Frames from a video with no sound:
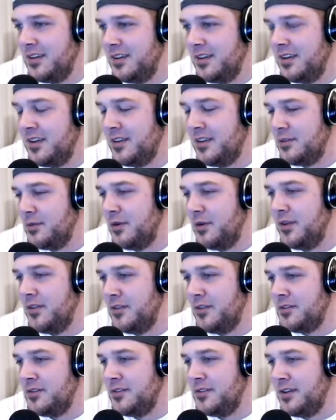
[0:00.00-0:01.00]
Guess what?
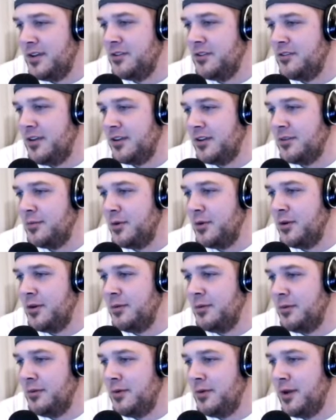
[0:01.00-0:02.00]
There's a soundtrack to
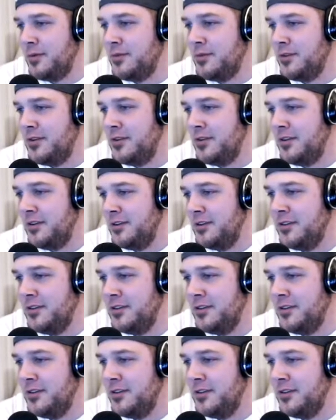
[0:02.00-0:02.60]
Bohemian Rhapsody.